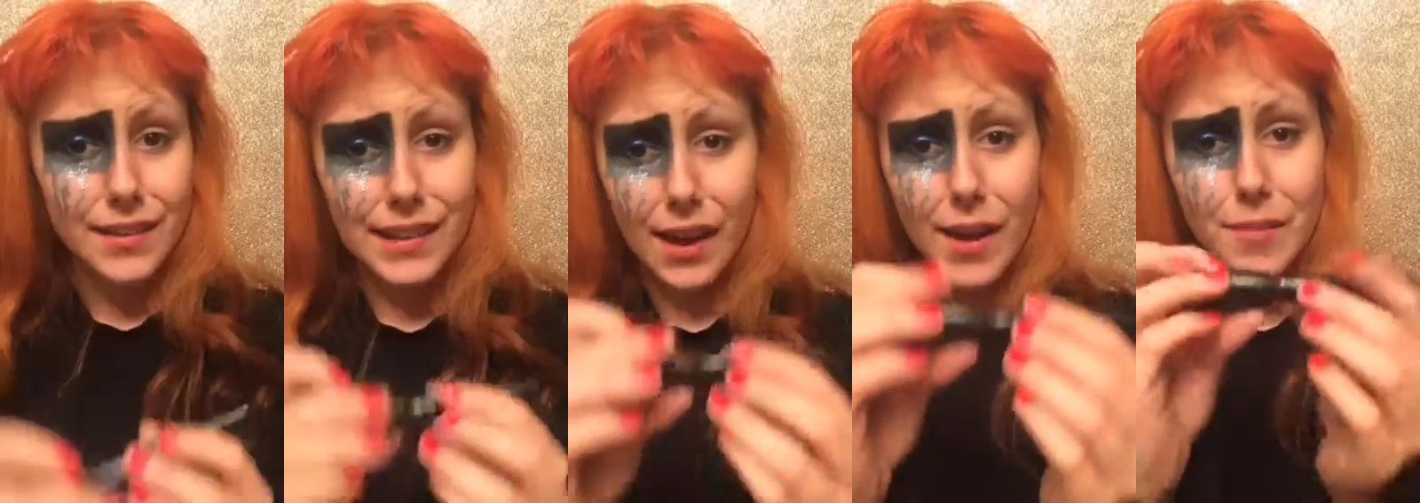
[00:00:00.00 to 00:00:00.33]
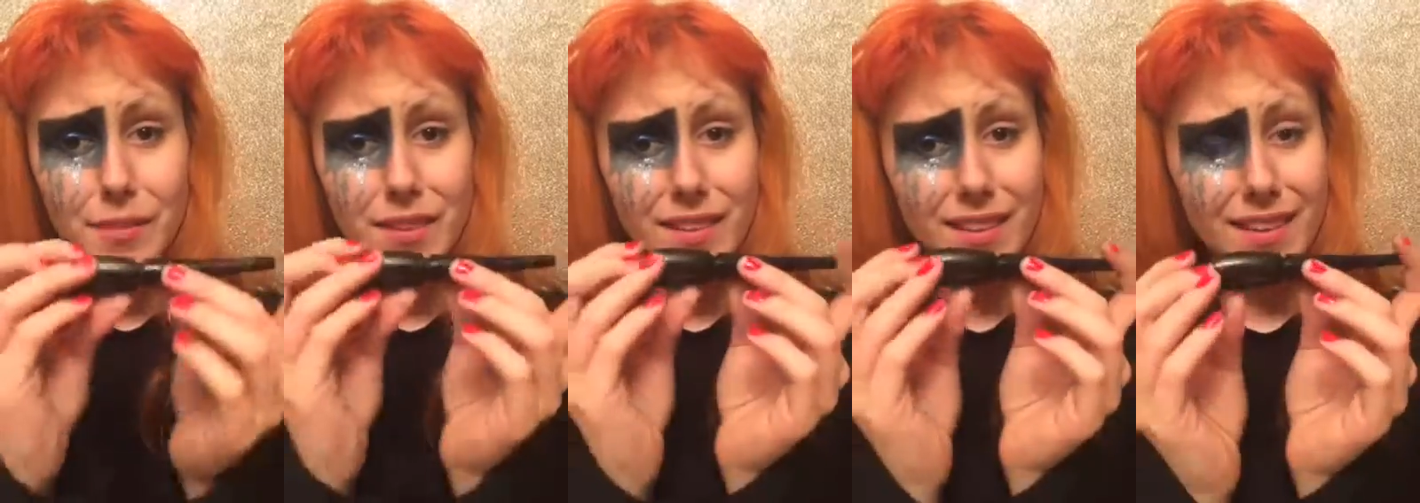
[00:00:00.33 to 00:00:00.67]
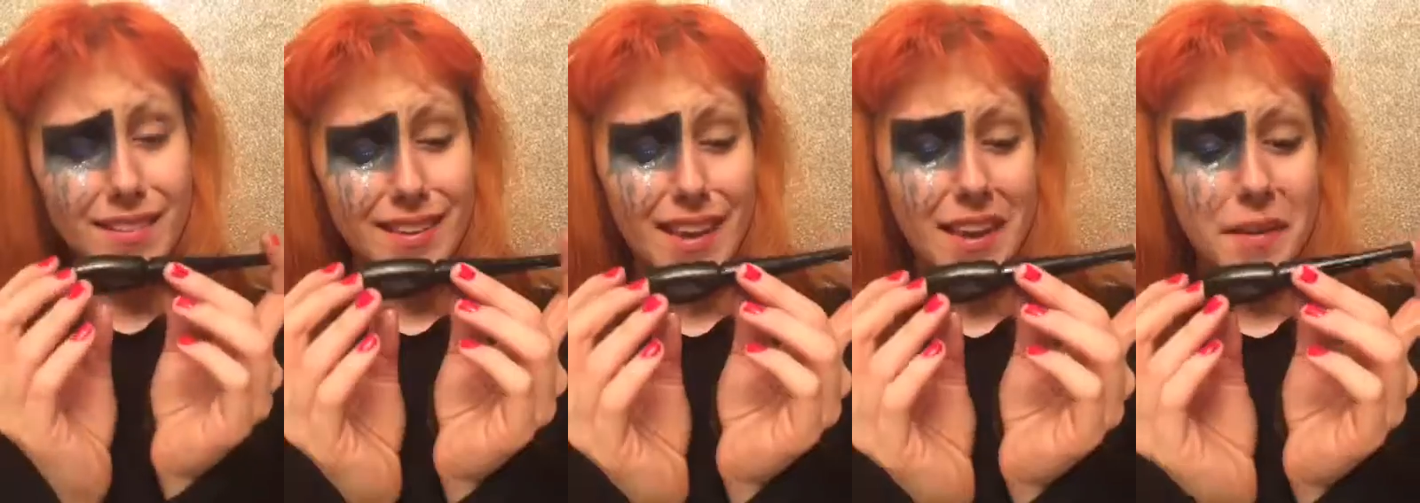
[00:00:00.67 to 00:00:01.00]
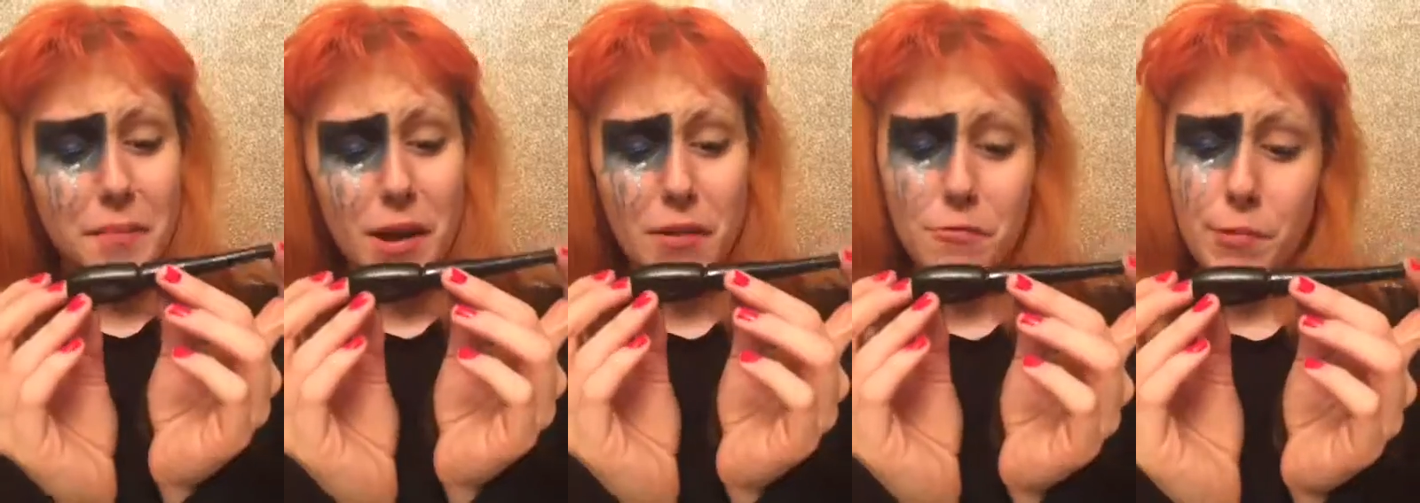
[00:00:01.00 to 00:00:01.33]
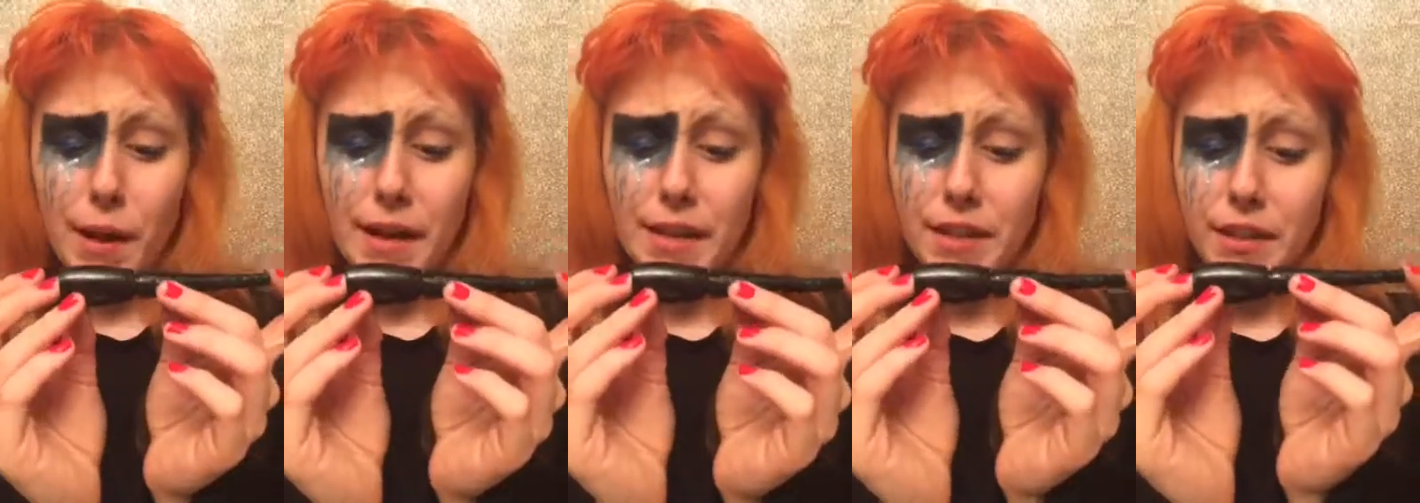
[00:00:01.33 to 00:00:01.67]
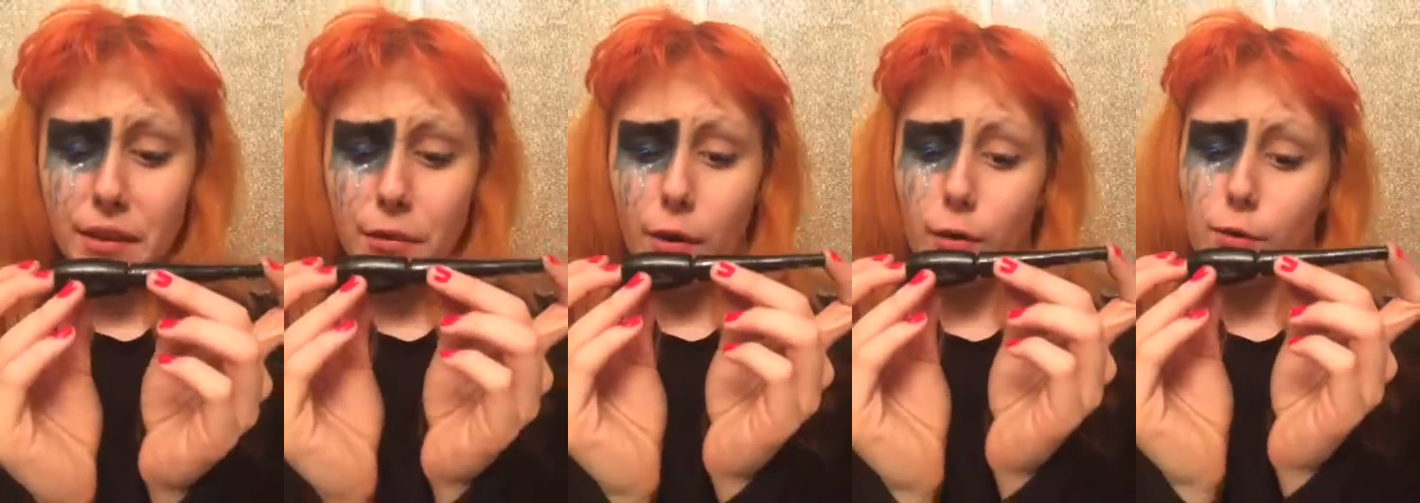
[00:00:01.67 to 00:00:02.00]
Now I'm just gonna take my
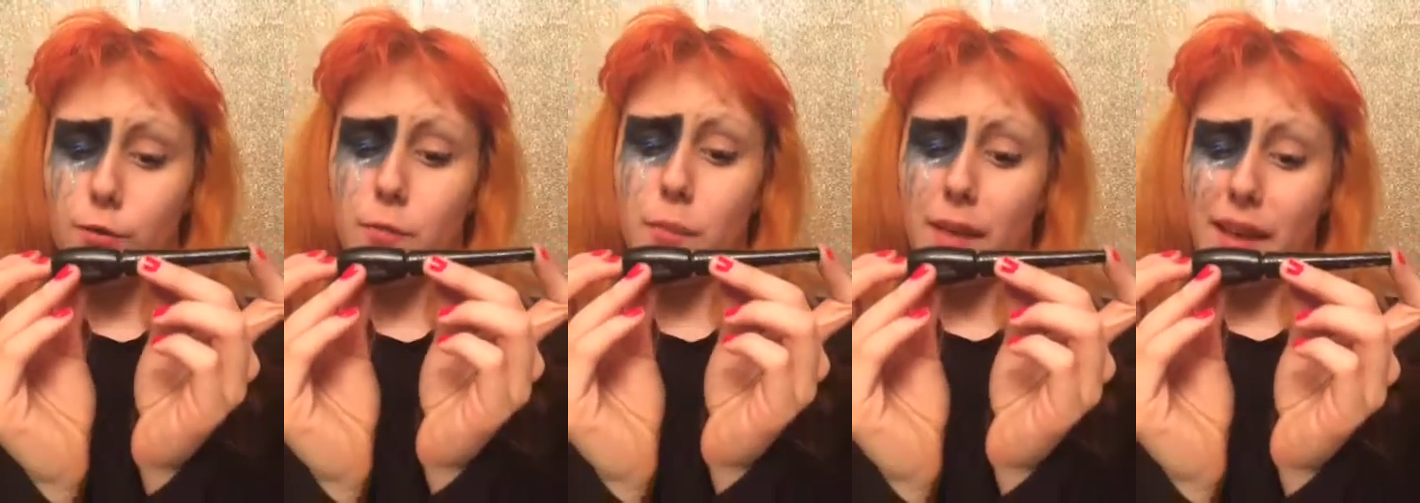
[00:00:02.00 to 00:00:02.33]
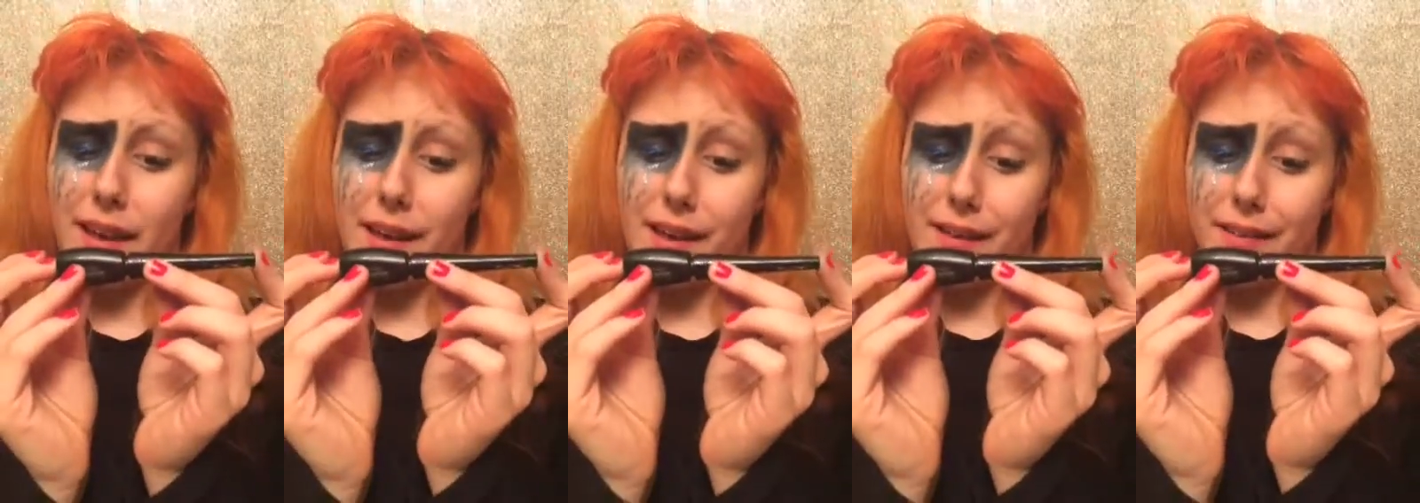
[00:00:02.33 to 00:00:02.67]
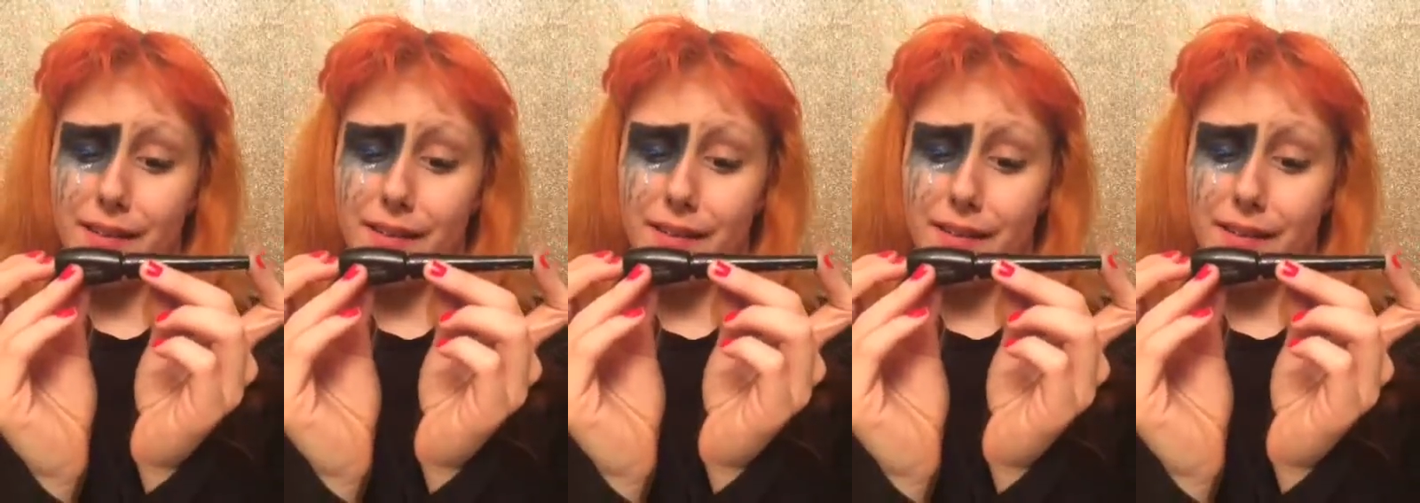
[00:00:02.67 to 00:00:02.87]
regular old black,